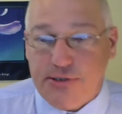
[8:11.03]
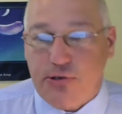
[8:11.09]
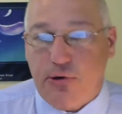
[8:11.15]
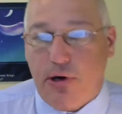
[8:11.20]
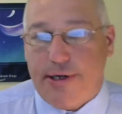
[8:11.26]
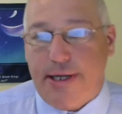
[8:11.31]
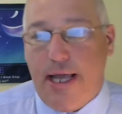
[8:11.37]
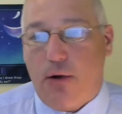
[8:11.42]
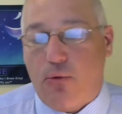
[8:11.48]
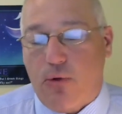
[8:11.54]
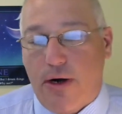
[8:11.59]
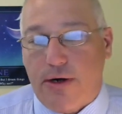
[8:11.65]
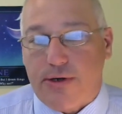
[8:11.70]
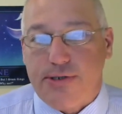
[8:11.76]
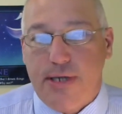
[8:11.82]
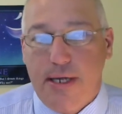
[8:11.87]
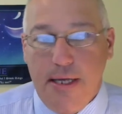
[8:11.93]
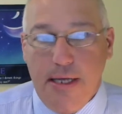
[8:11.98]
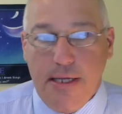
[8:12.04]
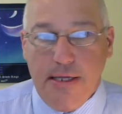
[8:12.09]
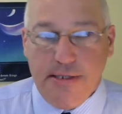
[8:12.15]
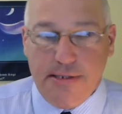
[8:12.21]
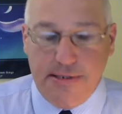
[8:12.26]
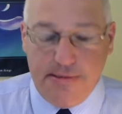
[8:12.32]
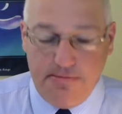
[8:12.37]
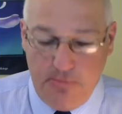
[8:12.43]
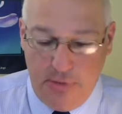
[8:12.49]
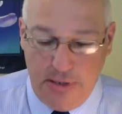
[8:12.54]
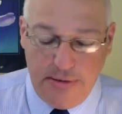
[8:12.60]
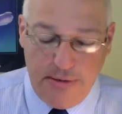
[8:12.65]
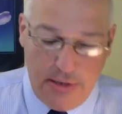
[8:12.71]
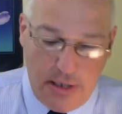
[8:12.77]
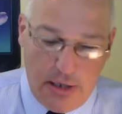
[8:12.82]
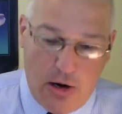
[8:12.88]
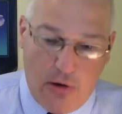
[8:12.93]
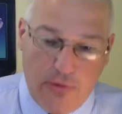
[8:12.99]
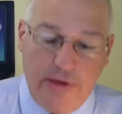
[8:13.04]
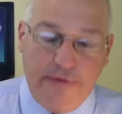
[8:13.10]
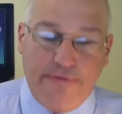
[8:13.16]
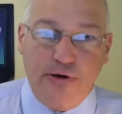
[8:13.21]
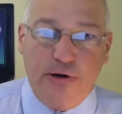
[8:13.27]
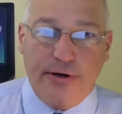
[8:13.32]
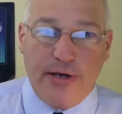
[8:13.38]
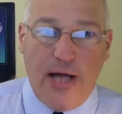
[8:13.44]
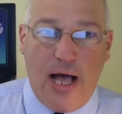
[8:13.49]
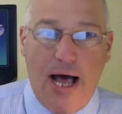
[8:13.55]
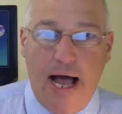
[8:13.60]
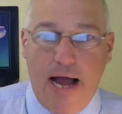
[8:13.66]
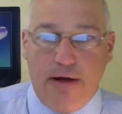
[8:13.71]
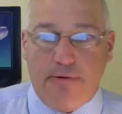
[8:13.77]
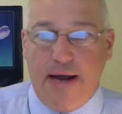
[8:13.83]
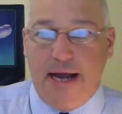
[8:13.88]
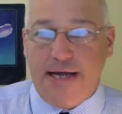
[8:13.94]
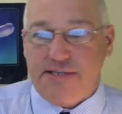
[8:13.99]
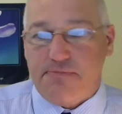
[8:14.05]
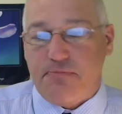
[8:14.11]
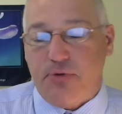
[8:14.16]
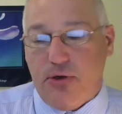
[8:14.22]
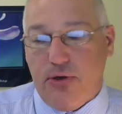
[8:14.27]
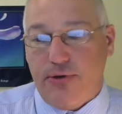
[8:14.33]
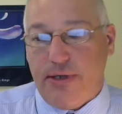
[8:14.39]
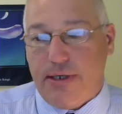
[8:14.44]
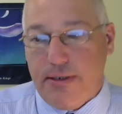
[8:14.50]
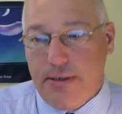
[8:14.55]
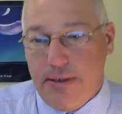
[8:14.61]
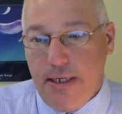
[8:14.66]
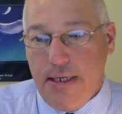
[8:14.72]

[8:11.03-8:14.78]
our networks. This is, if you're in a high-rise building,